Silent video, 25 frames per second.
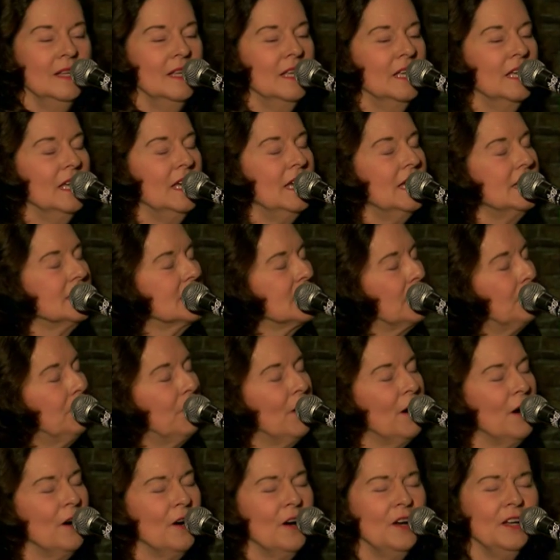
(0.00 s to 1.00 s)
is a
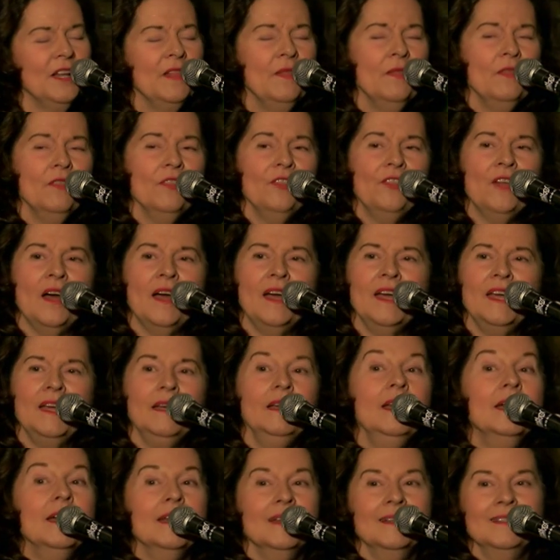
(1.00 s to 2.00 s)
burning
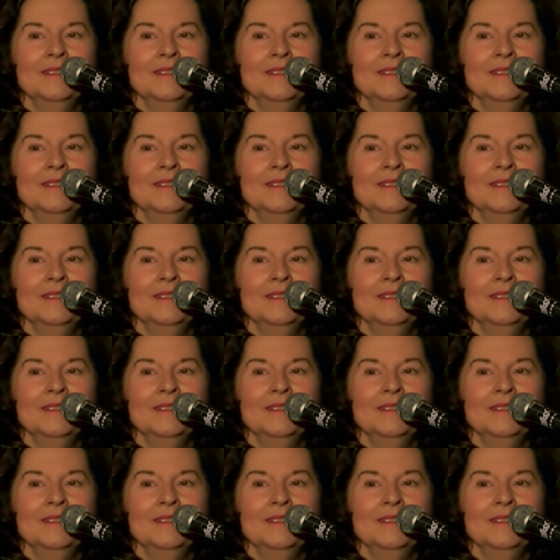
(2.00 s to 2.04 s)
thing